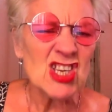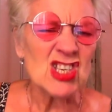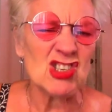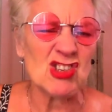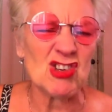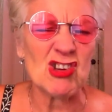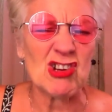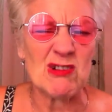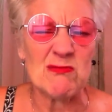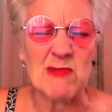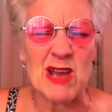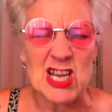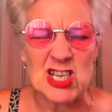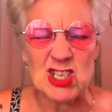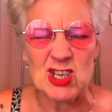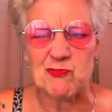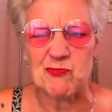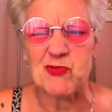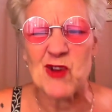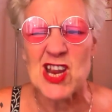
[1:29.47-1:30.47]
"Should have
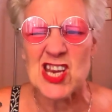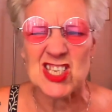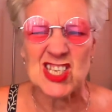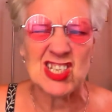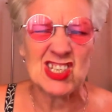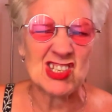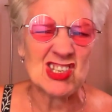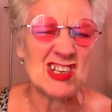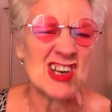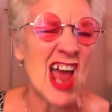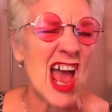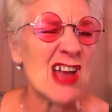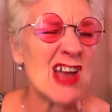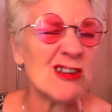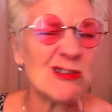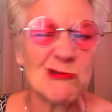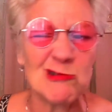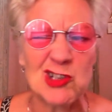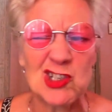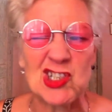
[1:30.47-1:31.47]
made your presence
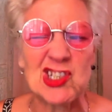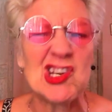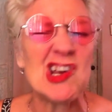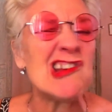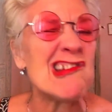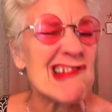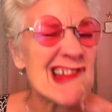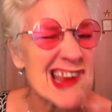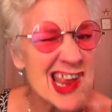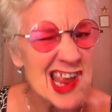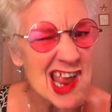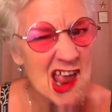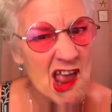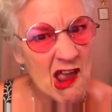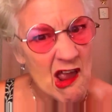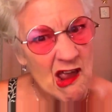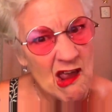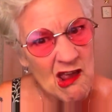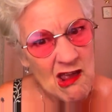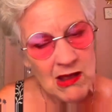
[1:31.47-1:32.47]
known, shouldn't you?"